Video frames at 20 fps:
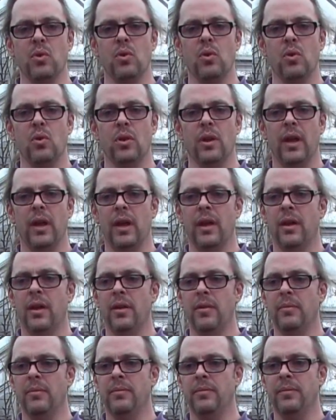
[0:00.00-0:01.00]
more
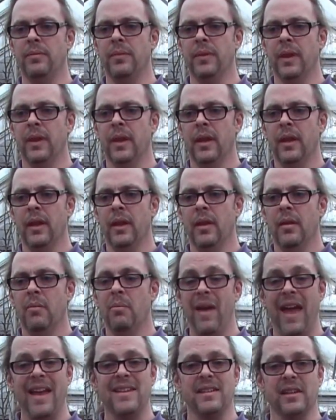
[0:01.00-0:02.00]

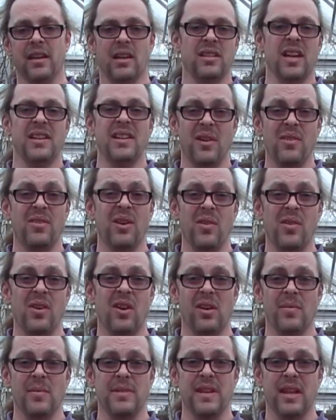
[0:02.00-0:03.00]
better, because I don't grow
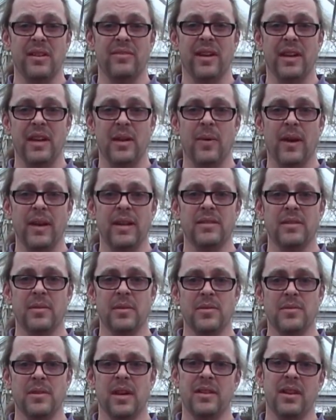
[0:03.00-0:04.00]
garlic myself anyway, to be
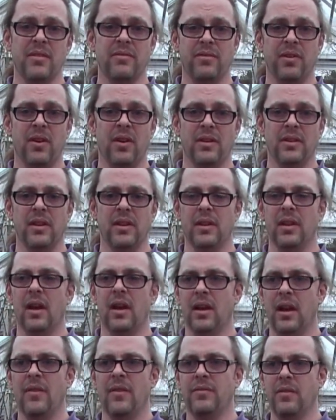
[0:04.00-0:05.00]
honest with you. I don't find that
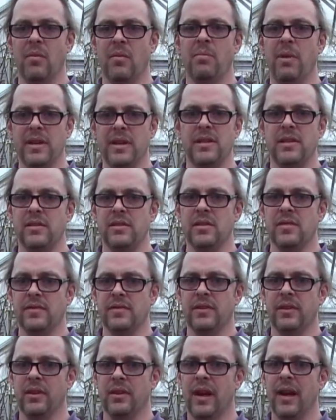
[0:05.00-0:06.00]
I've got better uses
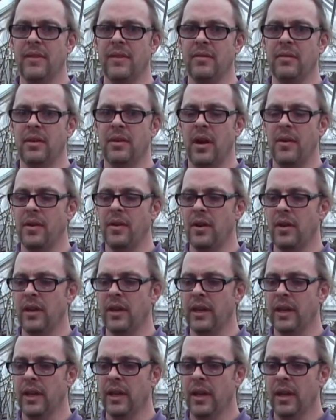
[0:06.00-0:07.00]
for the ground than growing
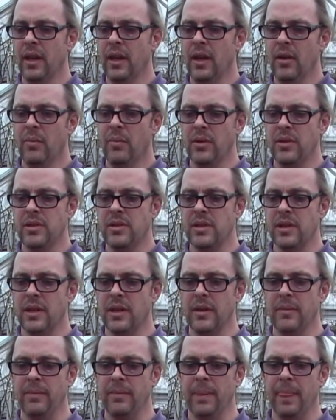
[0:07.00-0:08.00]
garlic, but
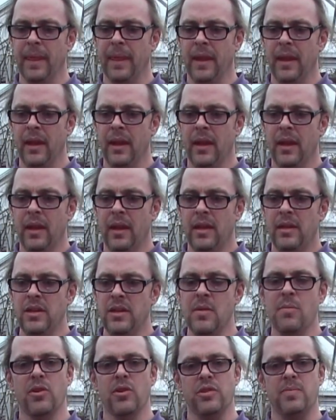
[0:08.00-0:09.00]

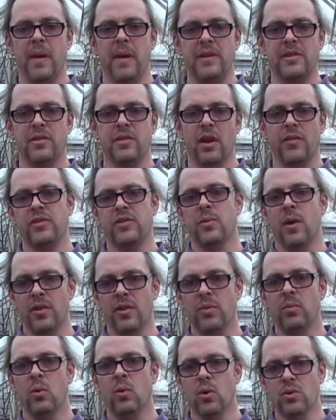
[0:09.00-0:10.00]
you're much better off to
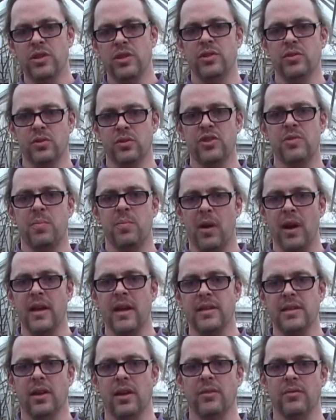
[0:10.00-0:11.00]
either water it or spray
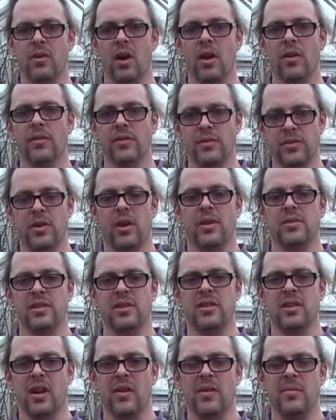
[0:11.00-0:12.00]
it on rather than trying
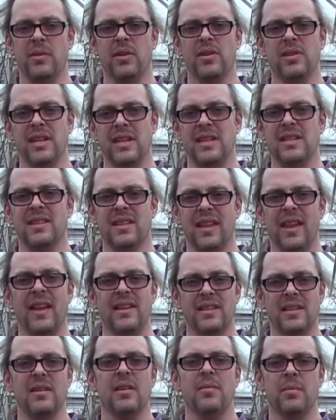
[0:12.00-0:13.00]
to grow it, because
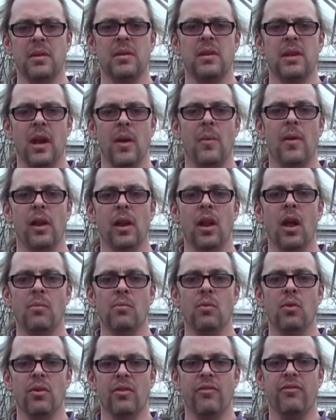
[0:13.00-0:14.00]
that's a
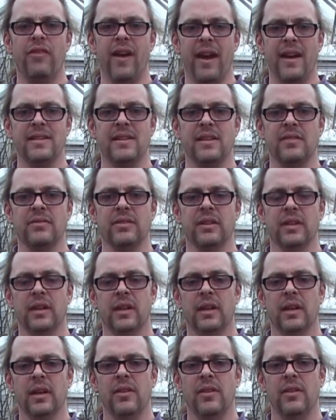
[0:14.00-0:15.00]
lot more effective
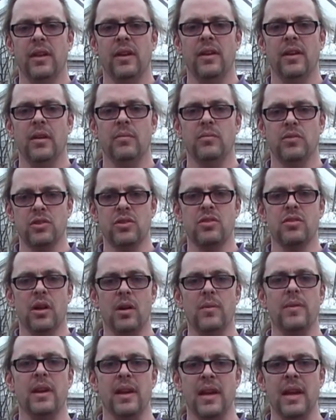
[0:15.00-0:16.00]
than just
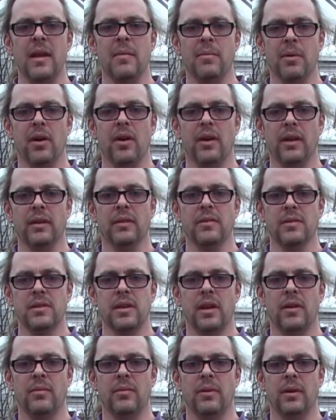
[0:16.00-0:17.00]
growing it nearby.
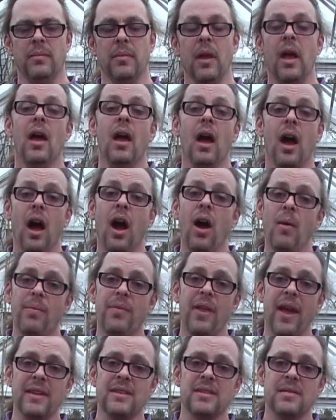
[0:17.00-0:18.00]
So I
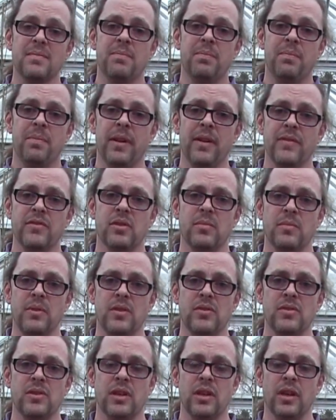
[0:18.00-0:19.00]
hope that's been of some
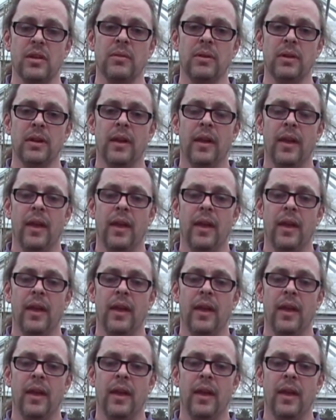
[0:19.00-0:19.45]
use to you.